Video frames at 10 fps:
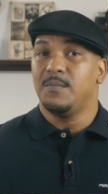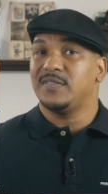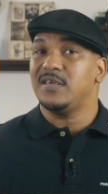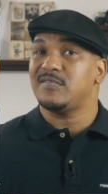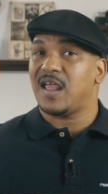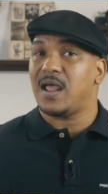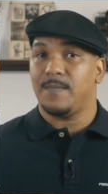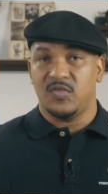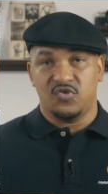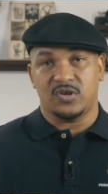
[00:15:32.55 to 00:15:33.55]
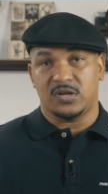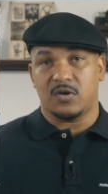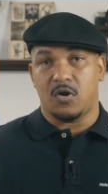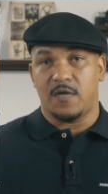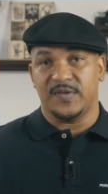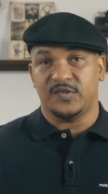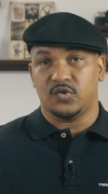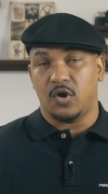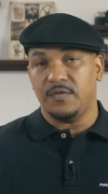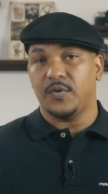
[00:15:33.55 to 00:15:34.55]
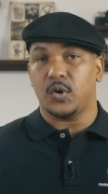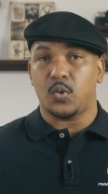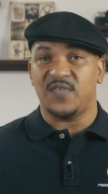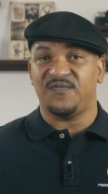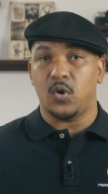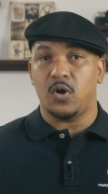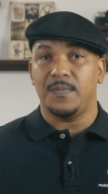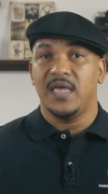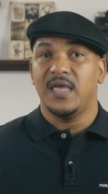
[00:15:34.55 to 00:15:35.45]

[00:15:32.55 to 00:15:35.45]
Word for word: but this time you should click on the tutorial request form,